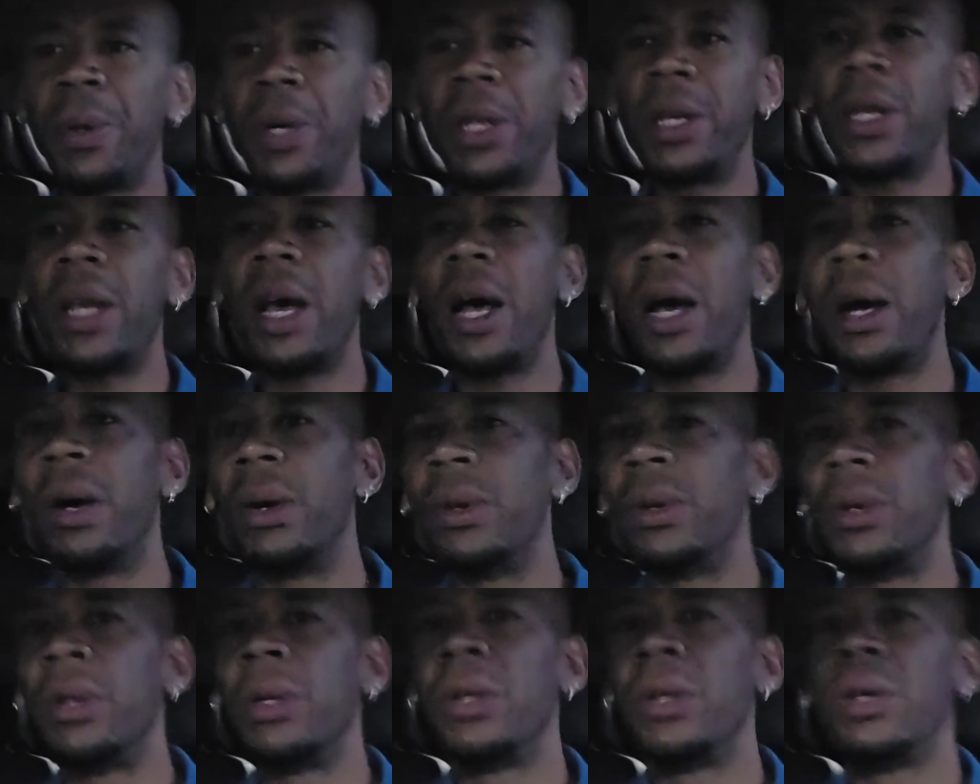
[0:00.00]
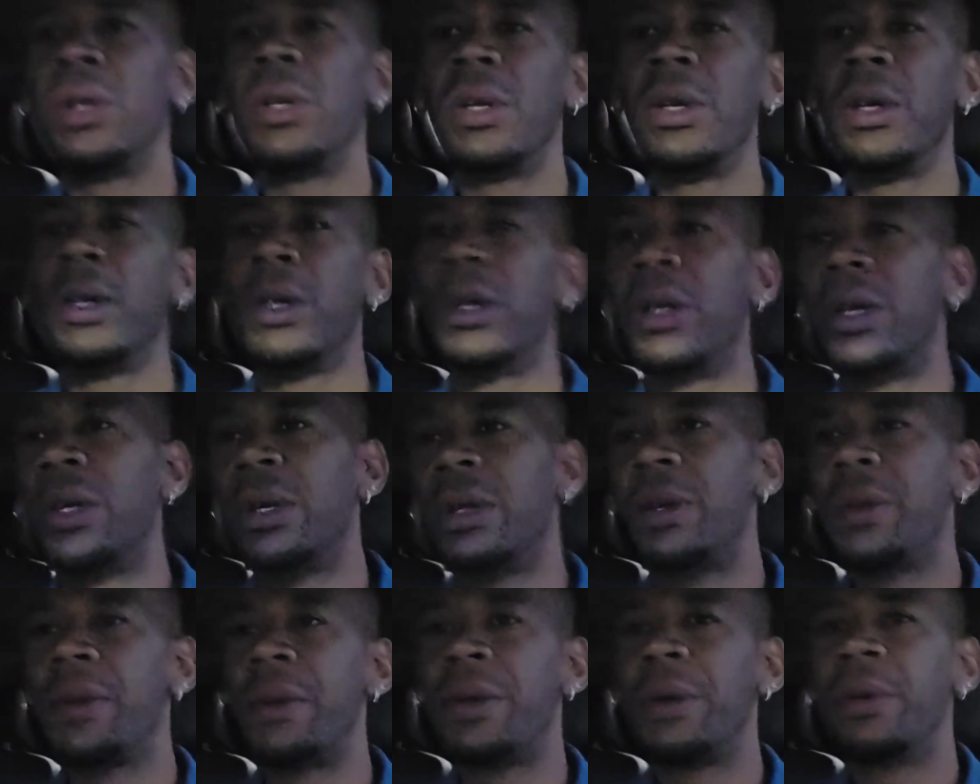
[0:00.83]
putting down?
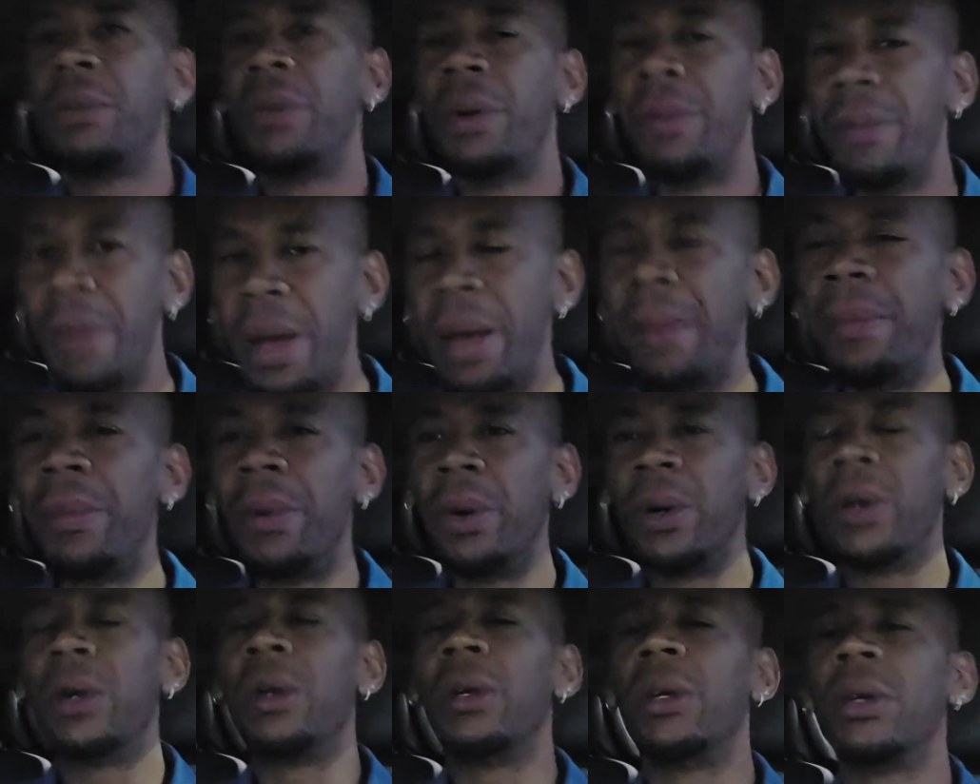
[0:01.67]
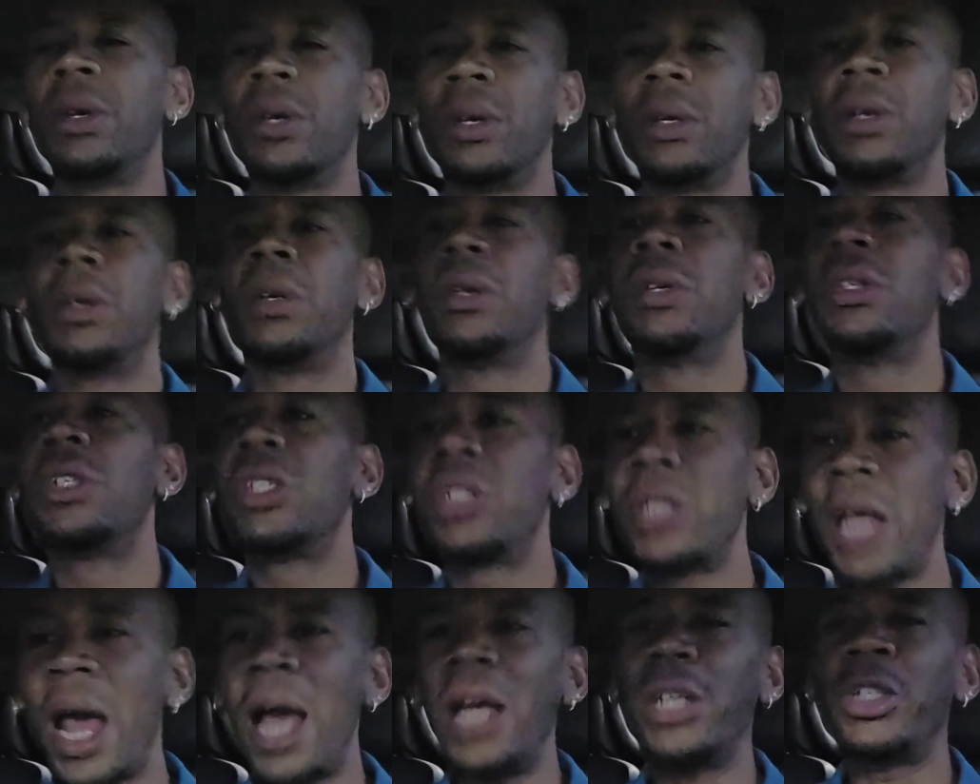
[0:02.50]
Remember,
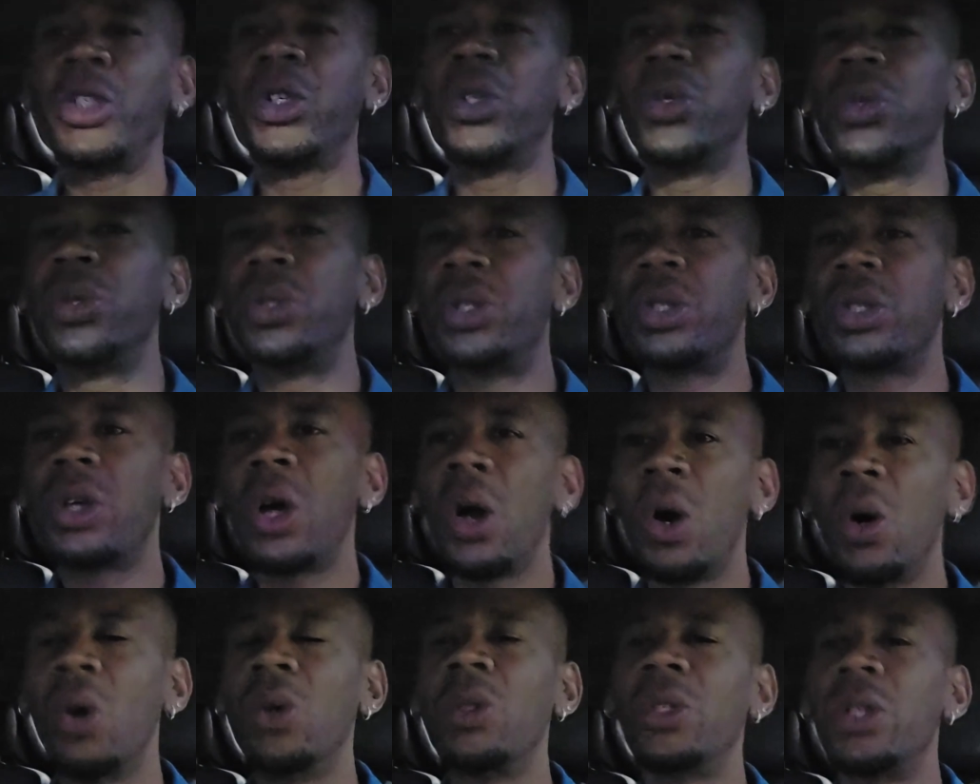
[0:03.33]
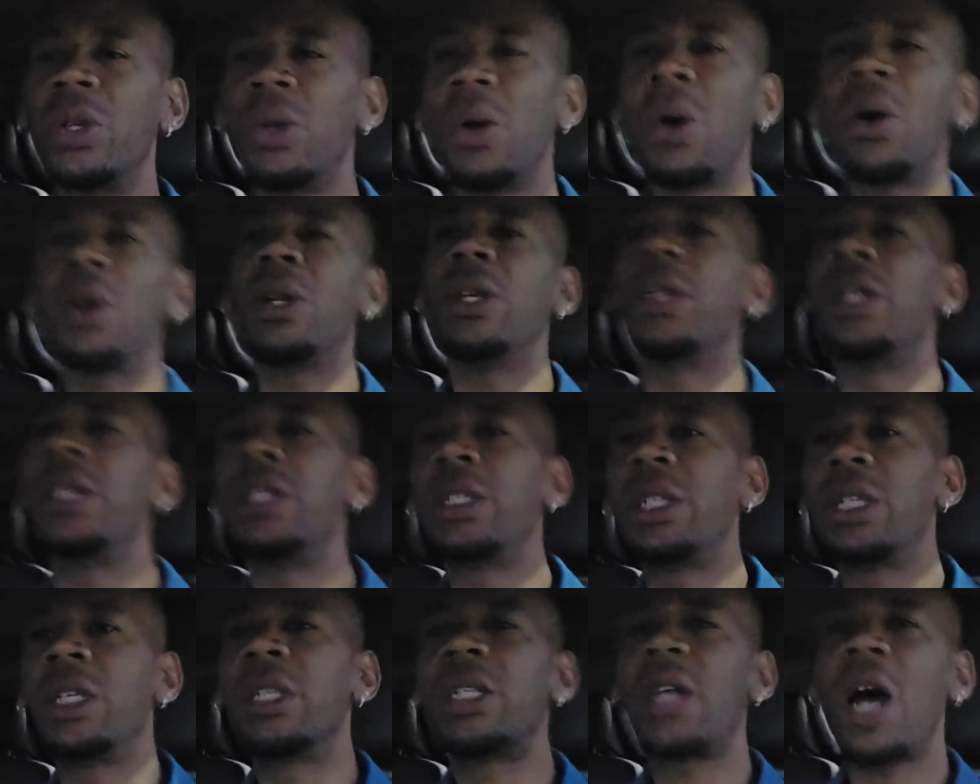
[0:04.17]
statutes, codes, and
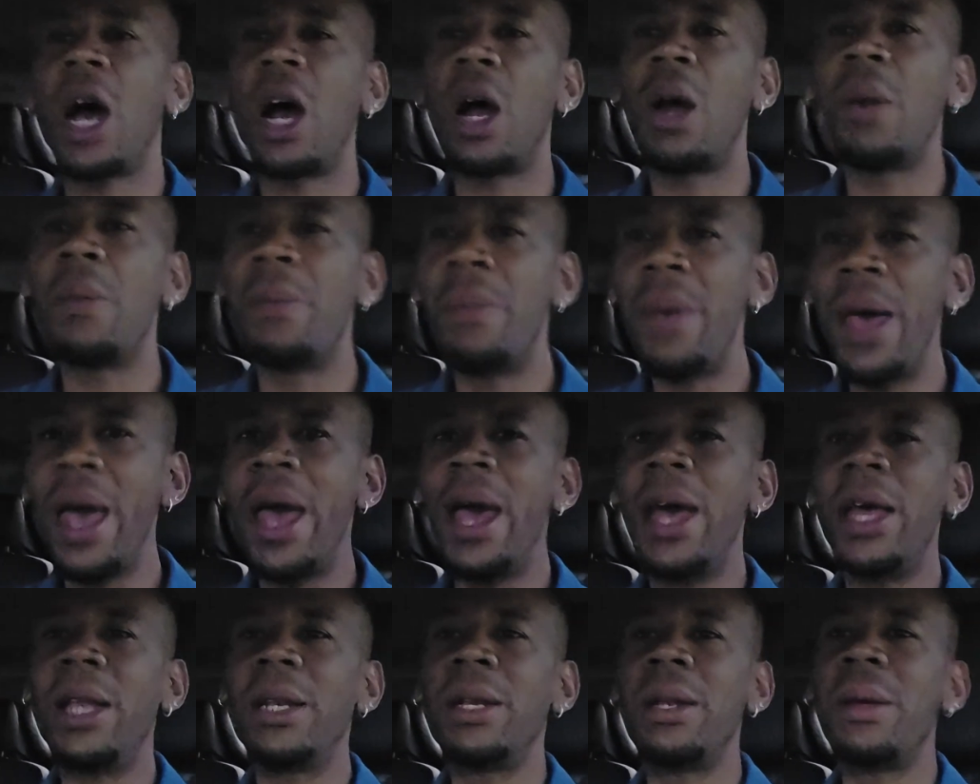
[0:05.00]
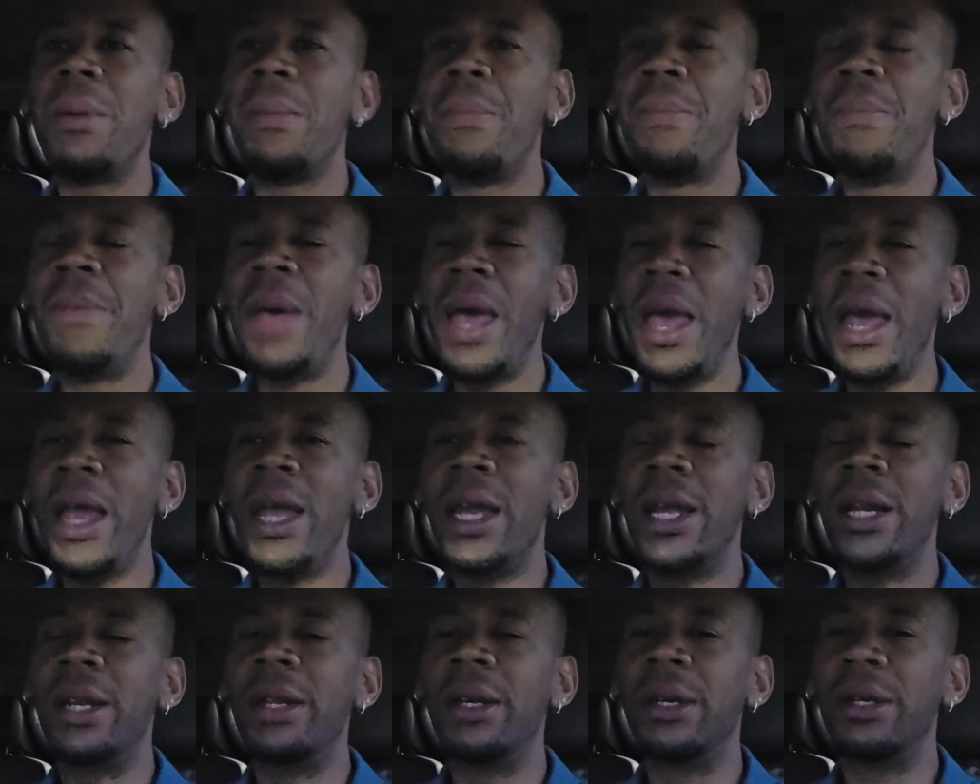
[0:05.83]
ordinances are
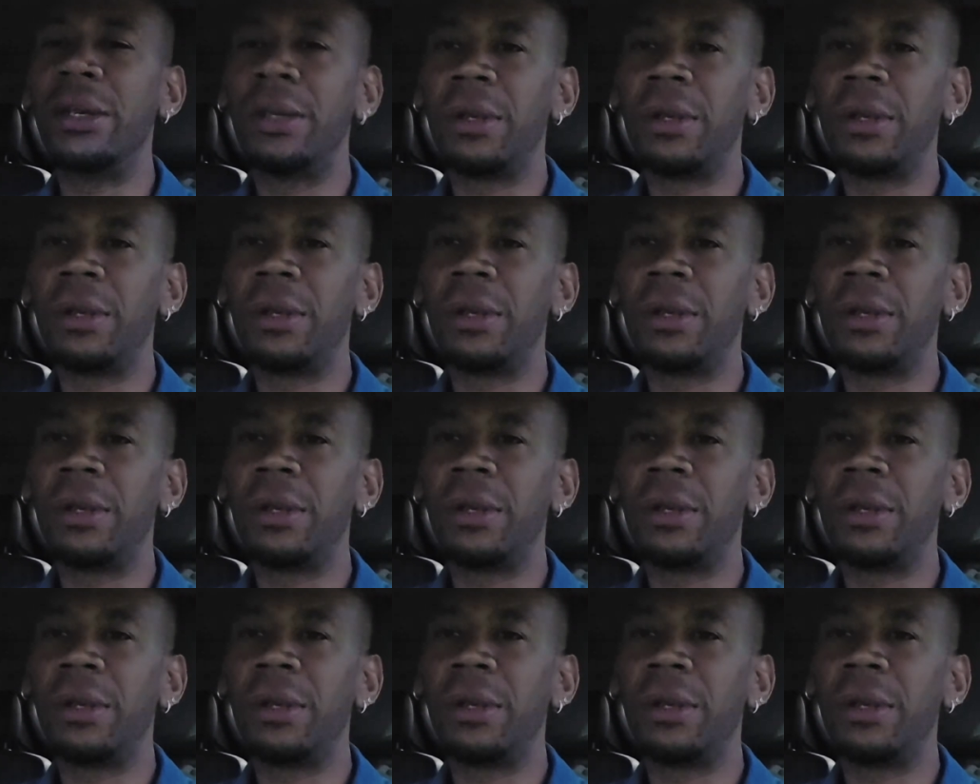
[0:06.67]
man-made.